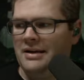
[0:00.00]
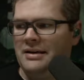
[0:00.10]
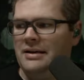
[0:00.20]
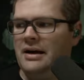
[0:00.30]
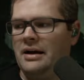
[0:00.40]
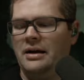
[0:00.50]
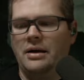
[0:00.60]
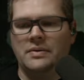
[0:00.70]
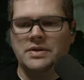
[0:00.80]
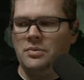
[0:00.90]
Yeah,
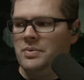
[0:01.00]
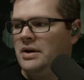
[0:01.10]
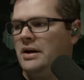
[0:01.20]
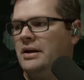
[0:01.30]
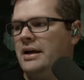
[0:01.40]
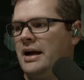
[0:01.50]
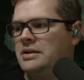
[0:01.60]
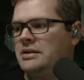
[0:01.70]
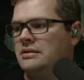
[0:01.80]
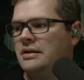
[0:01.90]
I was hoping I'd
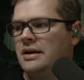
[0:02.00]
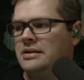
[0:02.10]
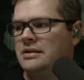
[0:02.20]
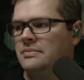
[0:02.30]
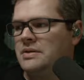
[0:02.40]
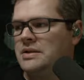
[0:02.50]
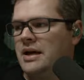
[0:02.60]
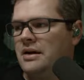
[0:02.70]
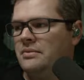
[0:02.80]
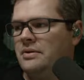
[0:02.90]
catch someone's
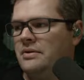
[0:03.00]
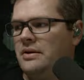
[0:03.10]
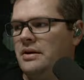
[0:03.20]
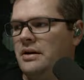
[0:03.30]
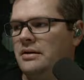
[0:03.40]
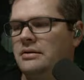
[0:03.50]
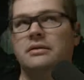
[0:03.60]
eye with the,